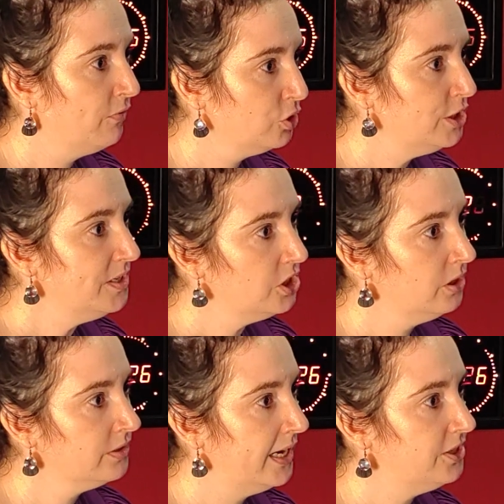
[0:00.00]
unfortunately, we
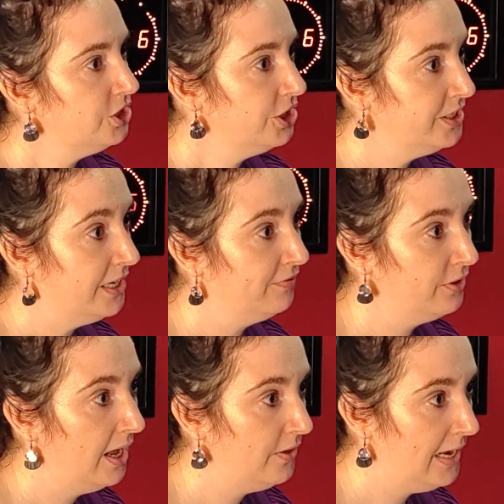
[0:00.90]
don't cater just yet
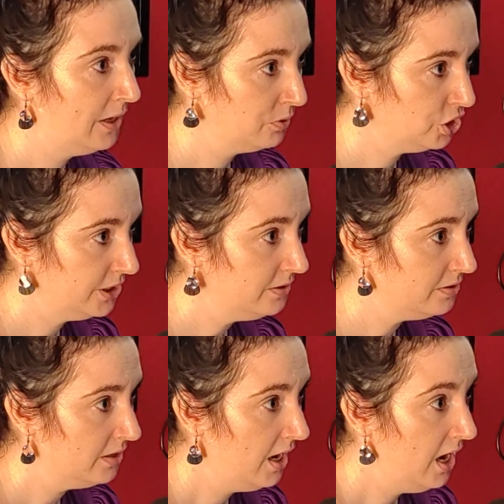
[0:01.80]
for the other
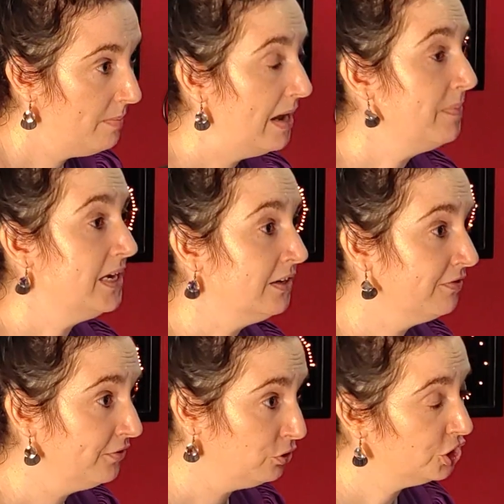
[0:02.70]
languages. Maybe in
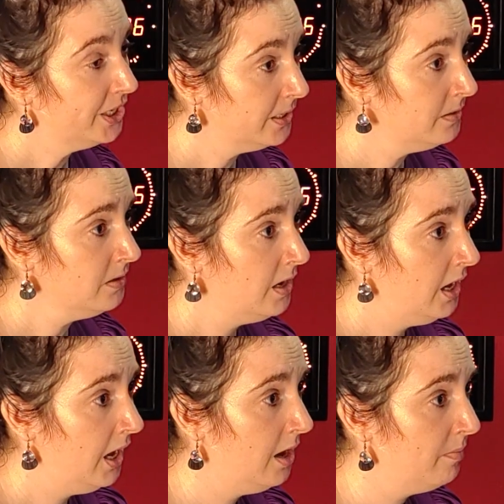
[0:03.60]
future,
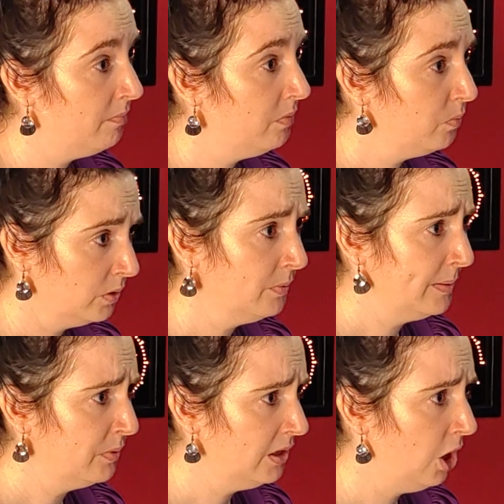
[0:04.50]
well,
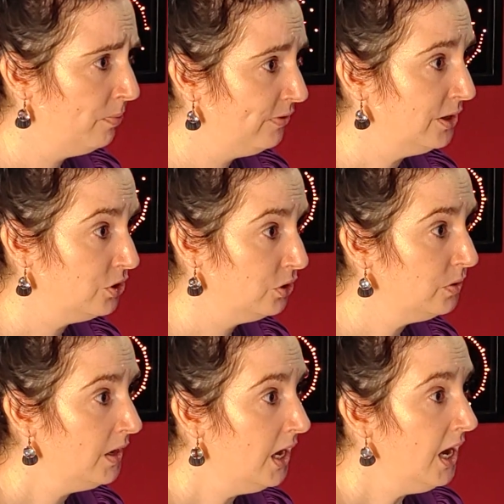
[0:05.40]
we will hopefully
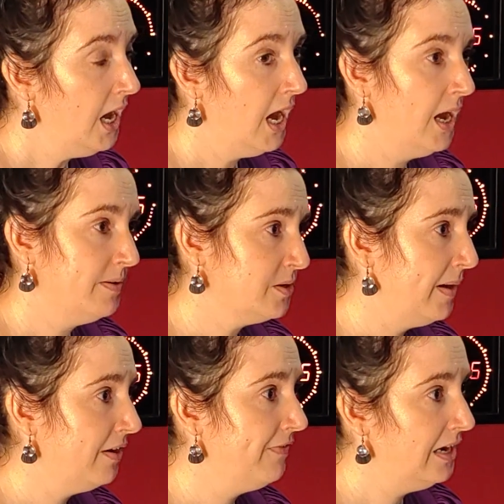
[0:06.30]
do. It's
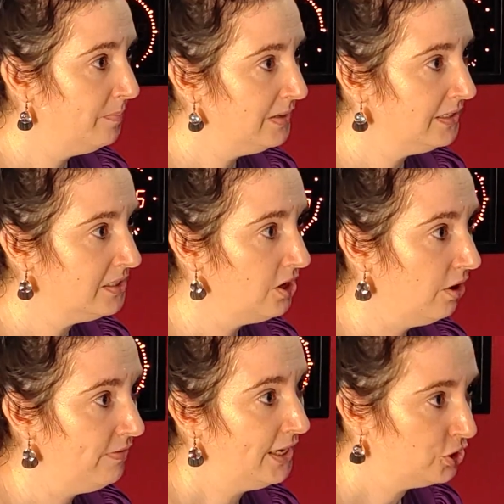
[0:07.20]
about availability
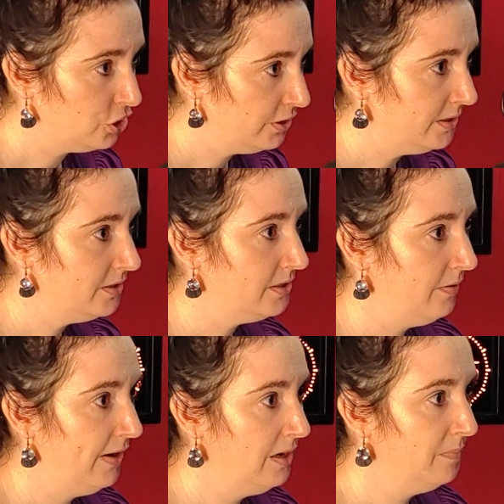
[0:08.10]
of lecturers,
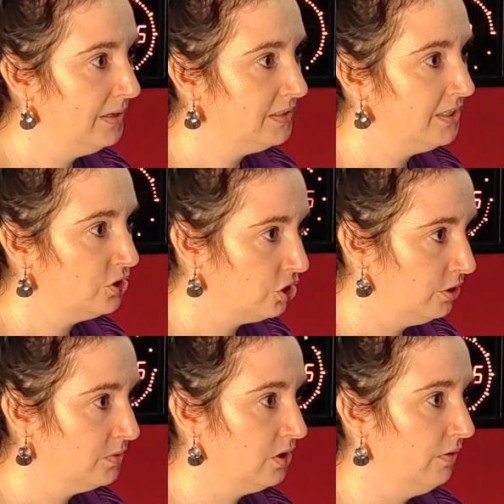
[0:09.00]
availability in
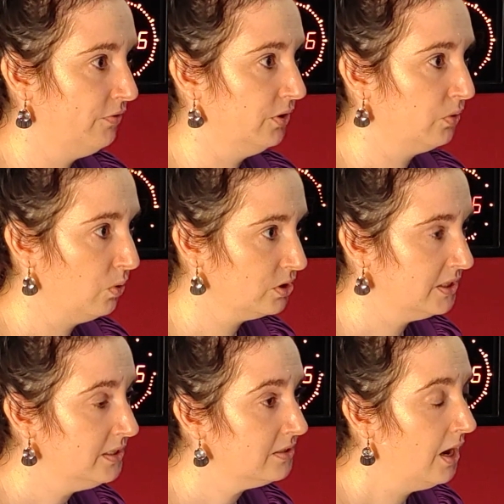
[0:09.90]
terms of the
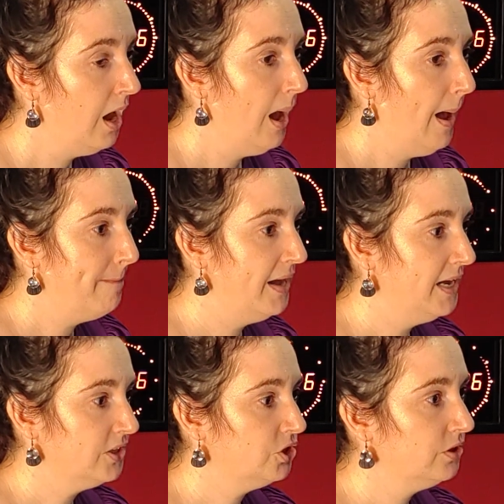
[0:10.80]
courses,
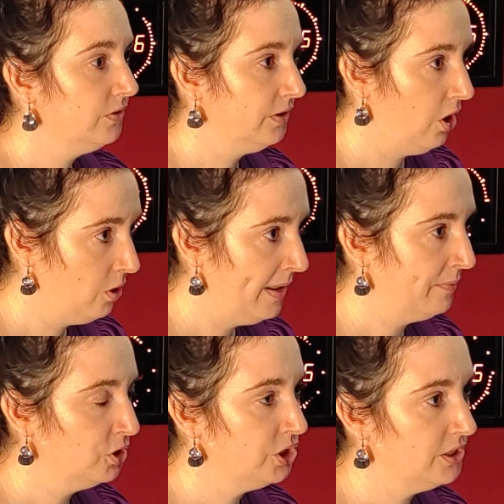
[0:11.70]
but the home
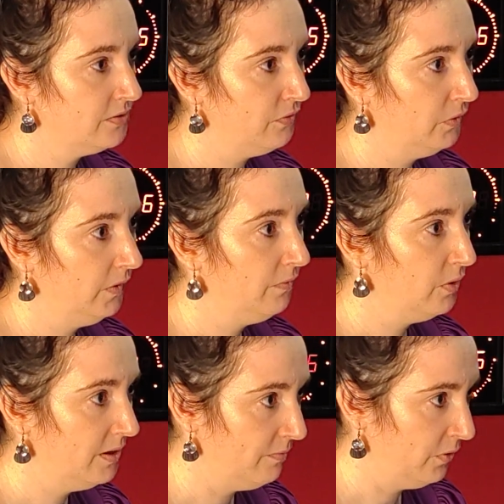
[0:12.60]
languages
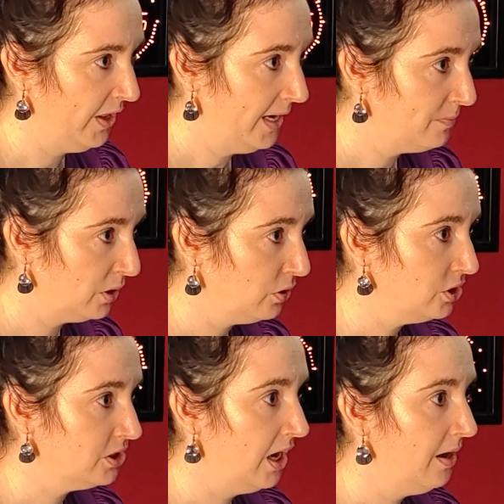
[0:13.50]
for that,
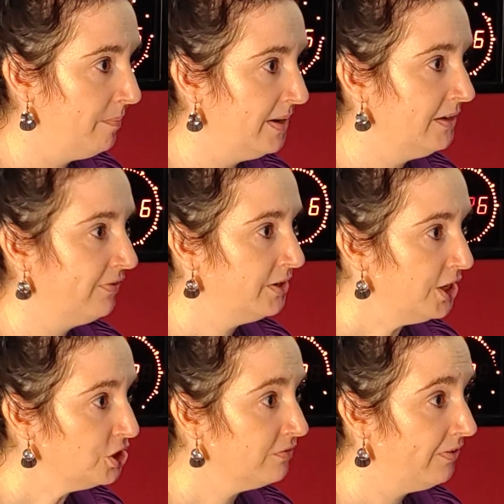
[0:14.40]
because in
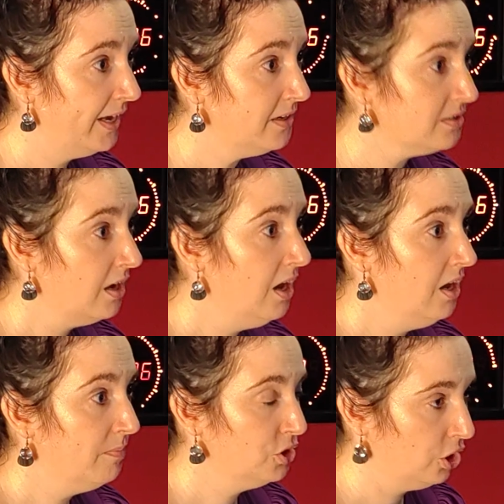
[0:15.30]
foundation phase,
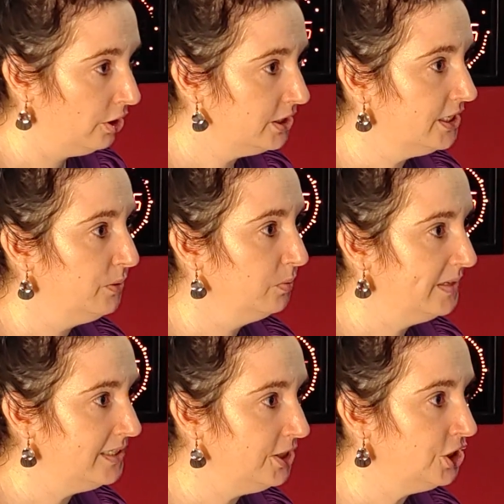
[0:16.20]
majority will
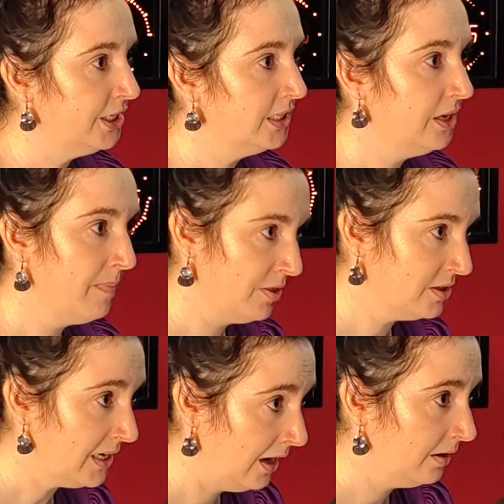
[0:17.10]
be teaching in their mother
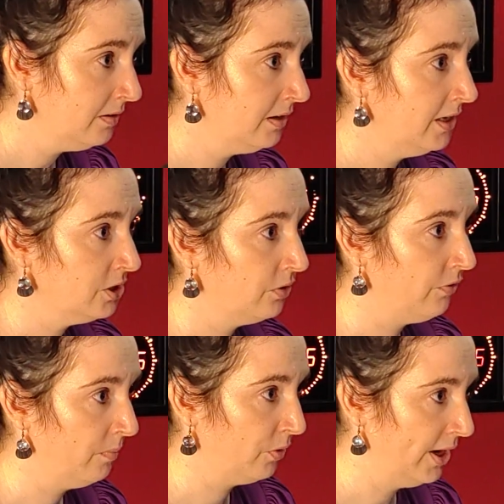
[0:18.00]
tongue
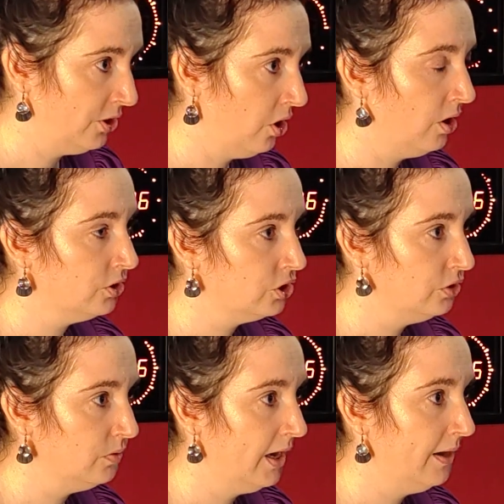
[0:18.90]
from grade R
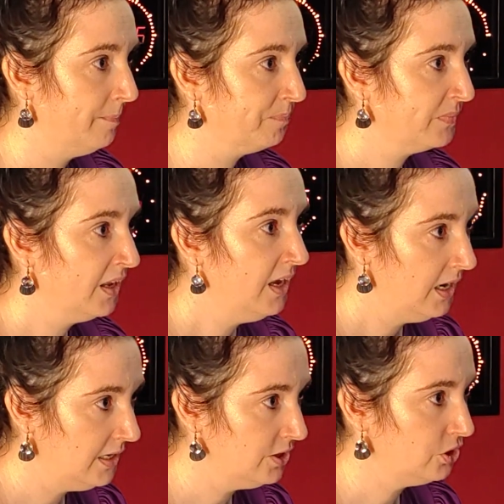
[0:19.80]
to
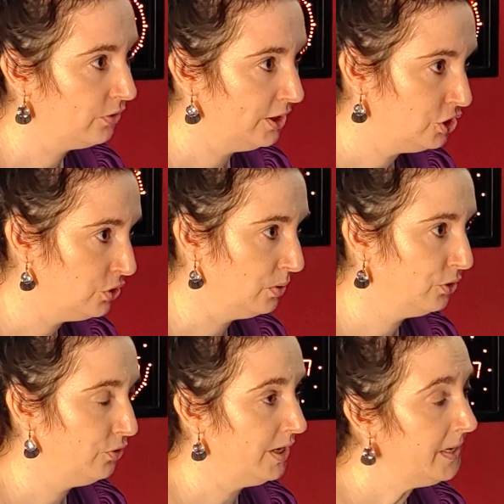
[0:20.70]
at least to grade 2 or
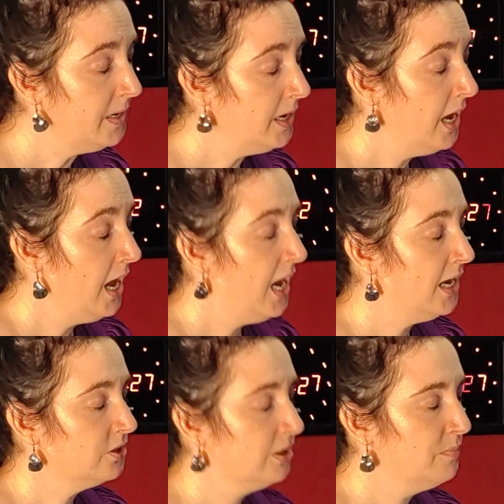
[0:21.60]
3
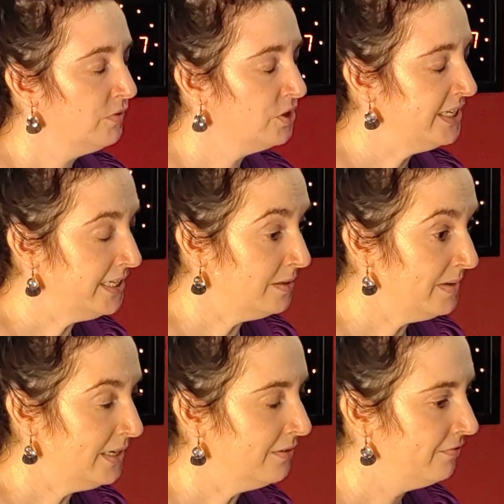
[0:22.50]
until they move into
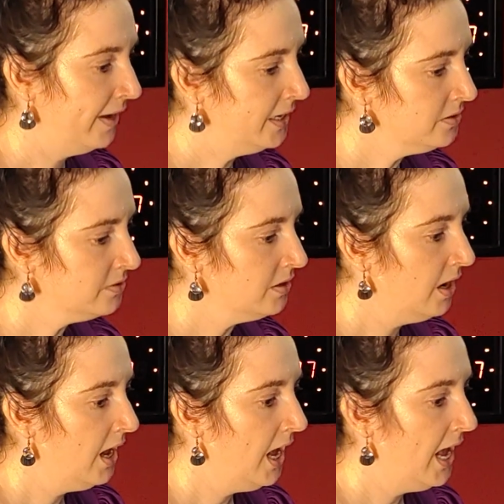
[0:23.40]
intermediate phase.
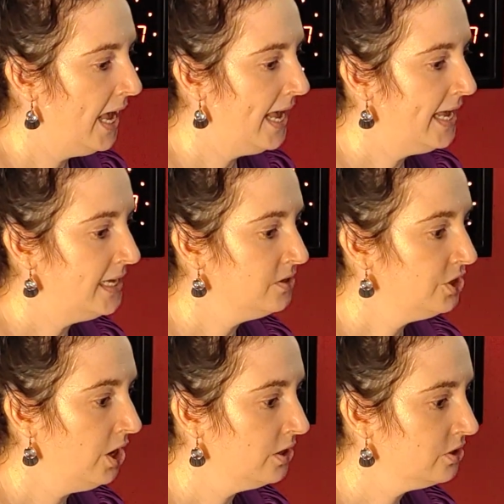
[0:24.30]
And
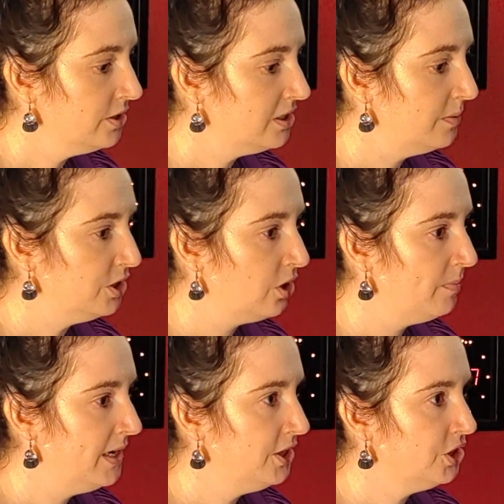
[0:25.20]
yeah, so the subject
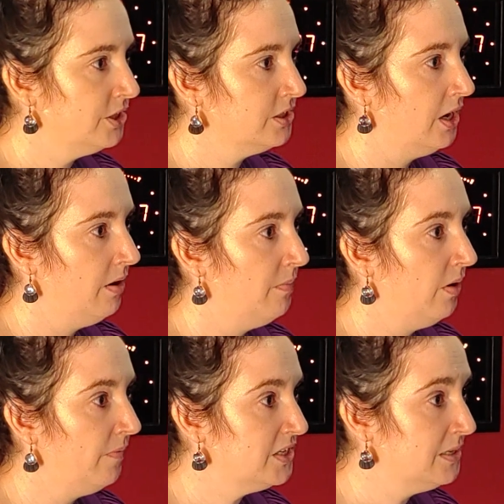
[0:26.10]
combinations,
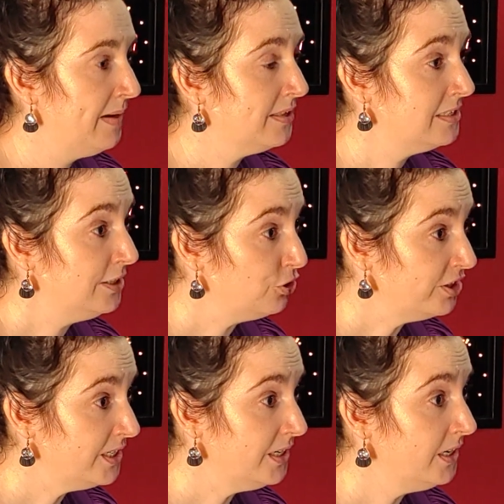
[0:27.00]
obviously maths
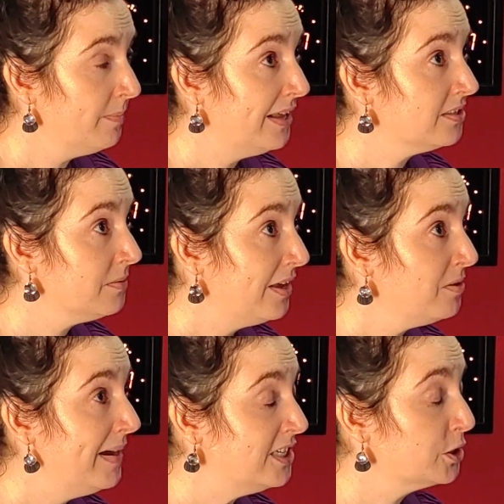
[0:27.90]
literacy,
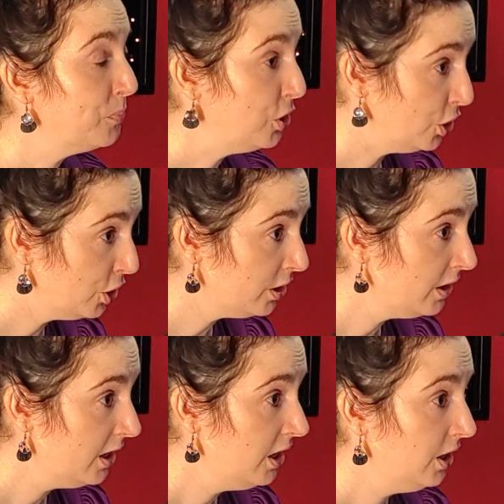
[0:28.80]
mathematics pure
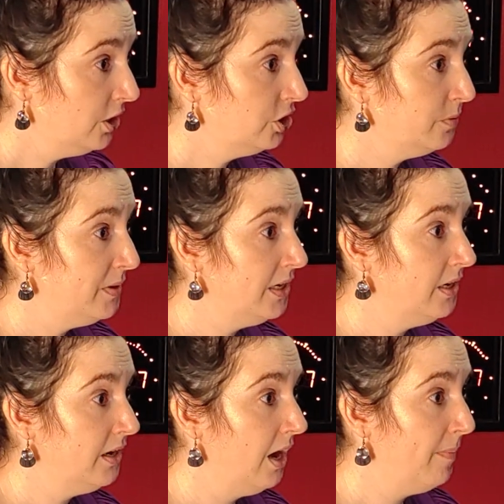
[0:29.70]
should
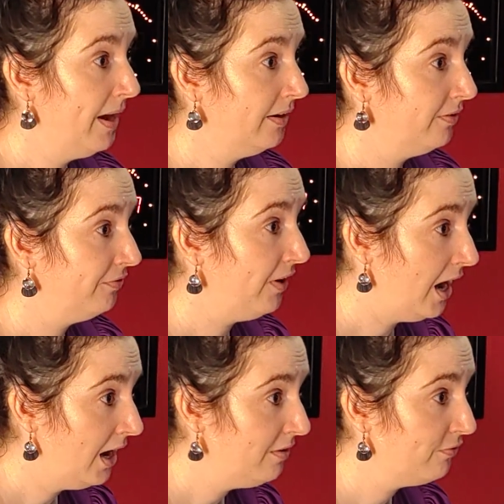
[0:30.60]
be about a
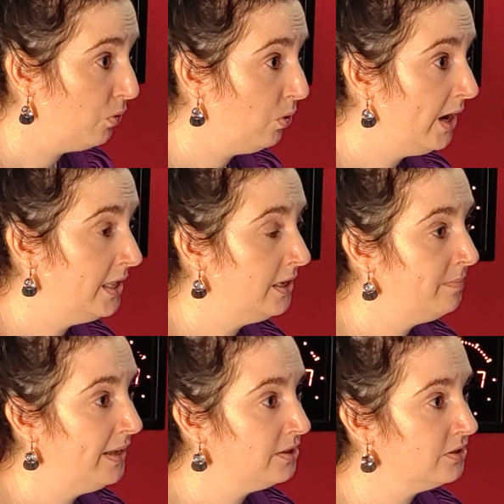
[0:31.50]
5, 4, and
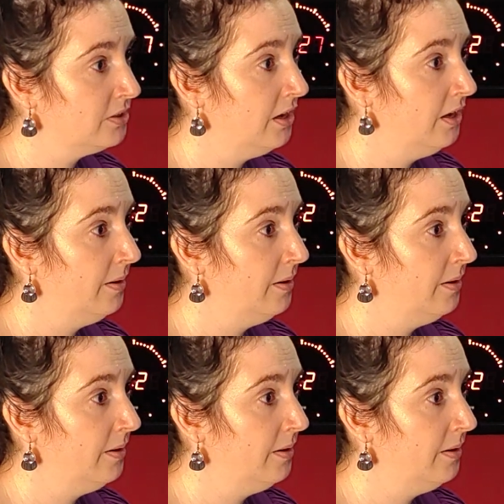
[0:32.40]
then maths